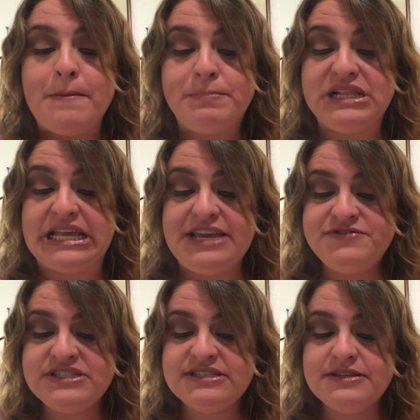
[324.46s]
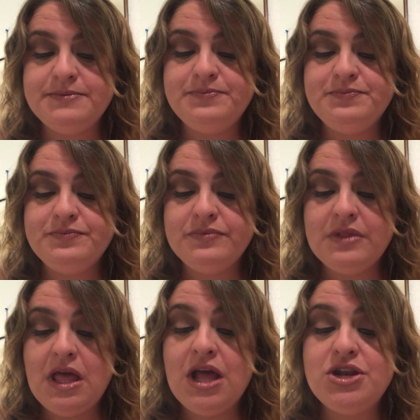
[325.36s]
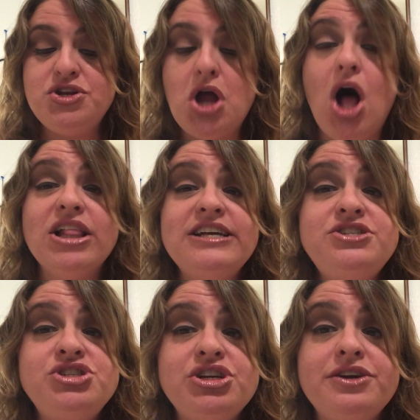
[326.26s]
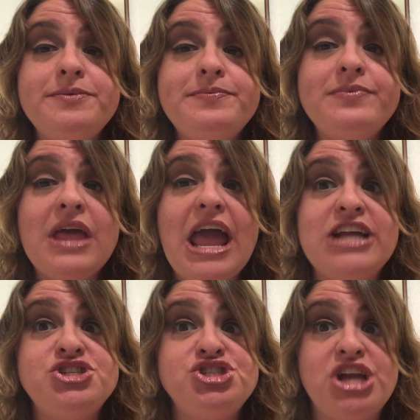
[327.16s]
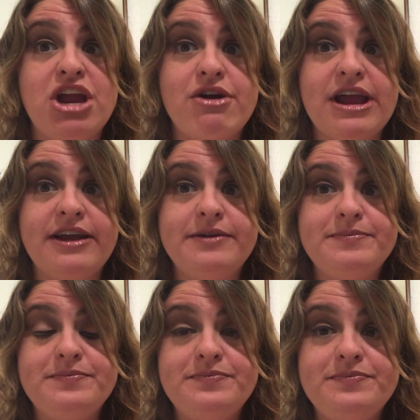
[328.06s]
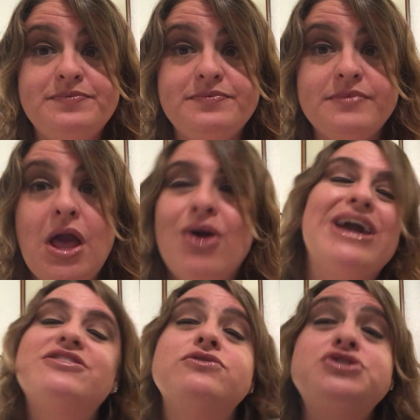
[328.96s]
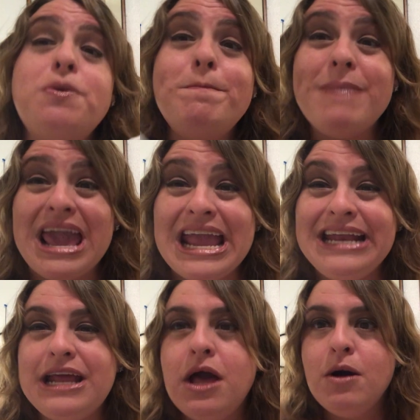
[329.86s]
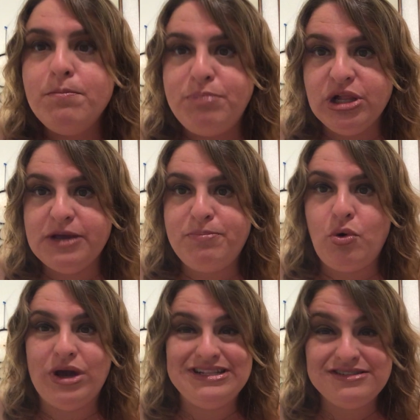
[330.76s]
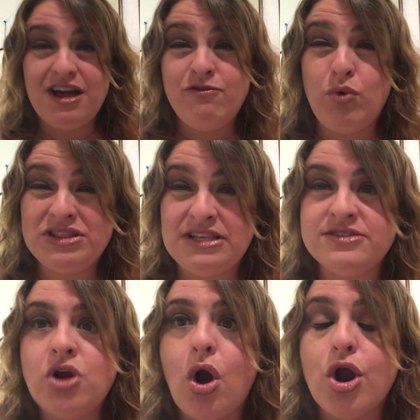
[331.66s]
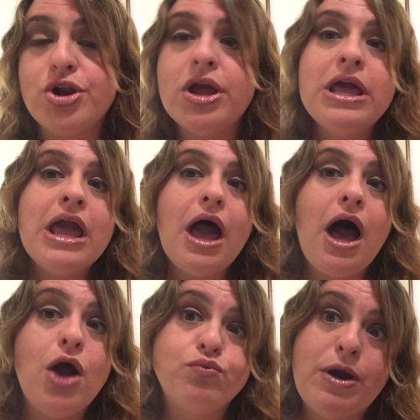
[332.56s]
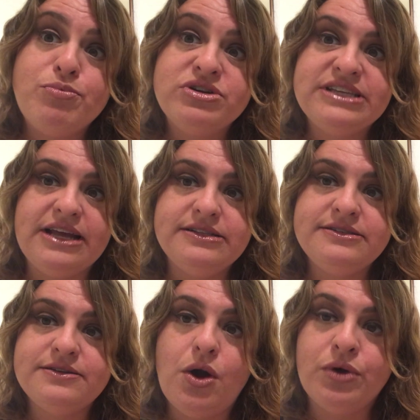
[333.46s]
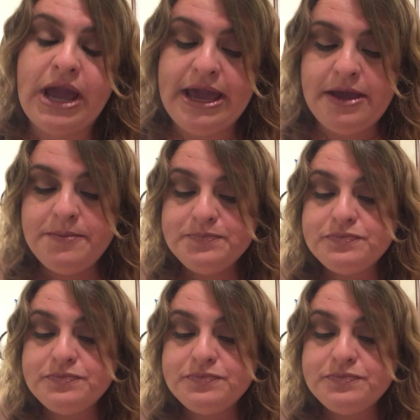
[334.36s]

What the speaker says: Beliefs, knowledge, and sharing. Okay, those are the main bullet points of what this card represents, okay?